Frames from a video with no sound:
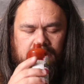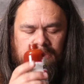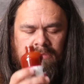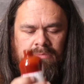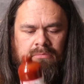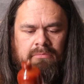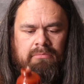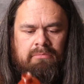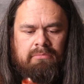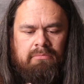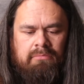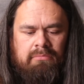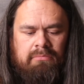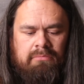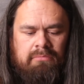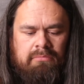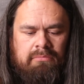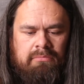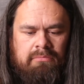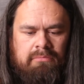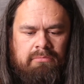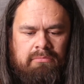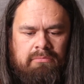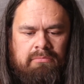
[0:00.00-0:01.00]

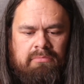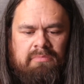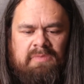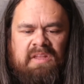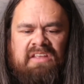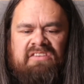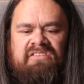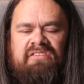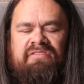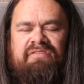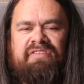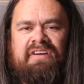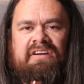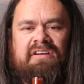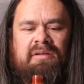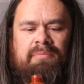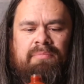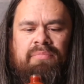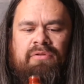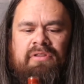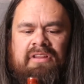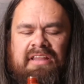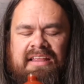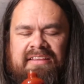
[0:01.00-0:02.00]
It's a very
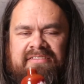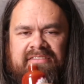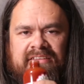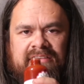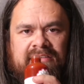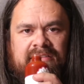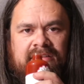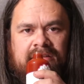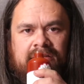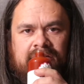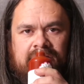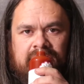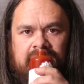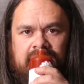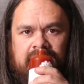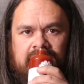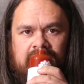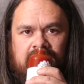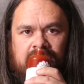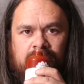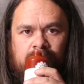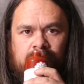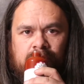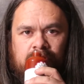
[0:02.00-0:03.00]
pleasant
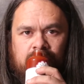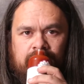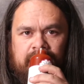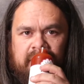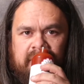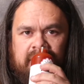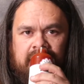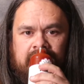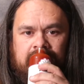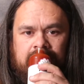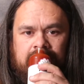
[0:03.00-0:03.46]
aroma.